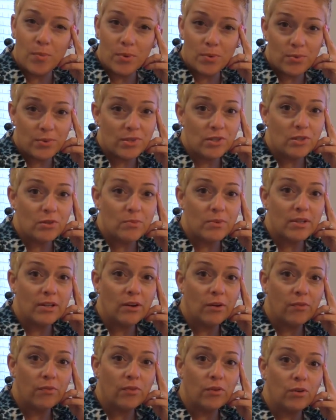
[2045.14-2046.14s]
hope it was a little bit
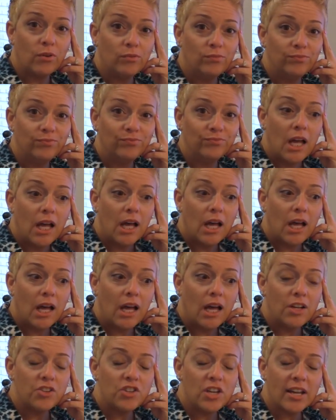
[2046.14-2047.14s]
helpful.
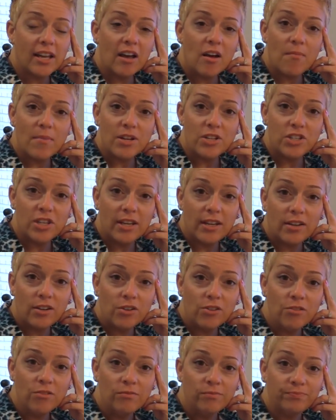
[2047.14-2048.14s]
Check out my
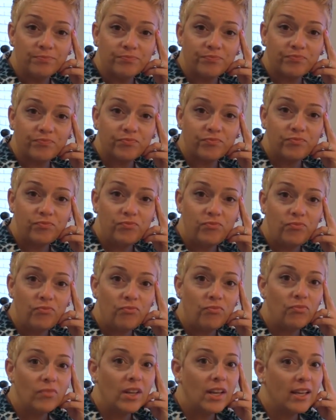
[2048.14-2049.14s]
channel.
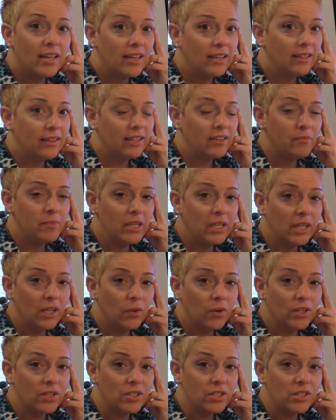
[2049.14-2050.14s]
Again, leave me any
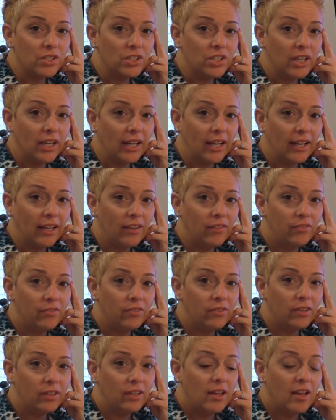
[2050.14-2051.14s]
questions you have.
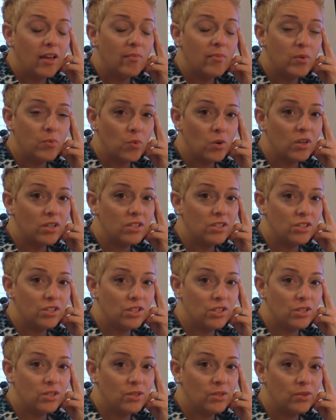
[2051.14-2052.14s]
I've been wanting
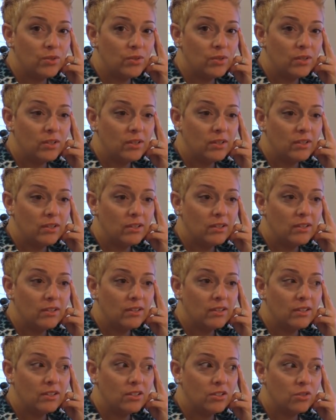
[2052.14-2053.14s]
to do
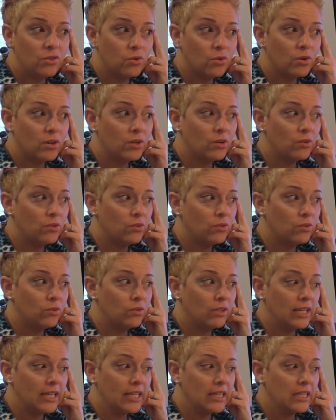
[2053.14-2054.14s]
a tutorial
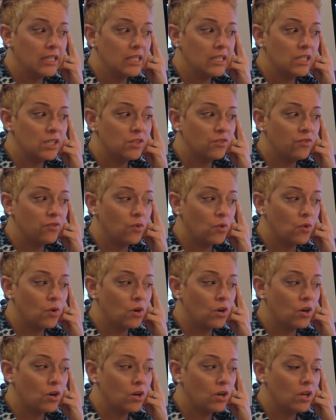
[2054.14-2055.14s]
like this
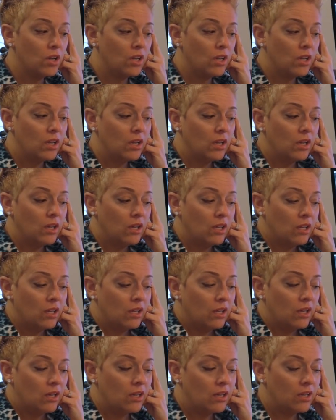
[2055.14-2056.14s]
for,
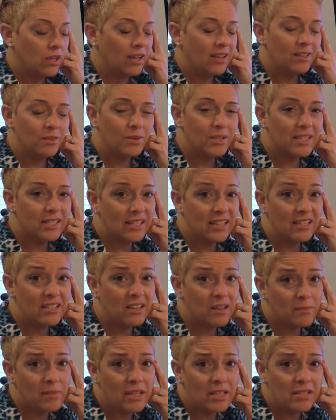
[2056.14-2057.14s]
I don't want to say
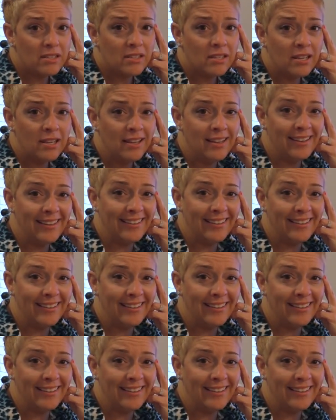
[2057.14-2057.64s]
dummies.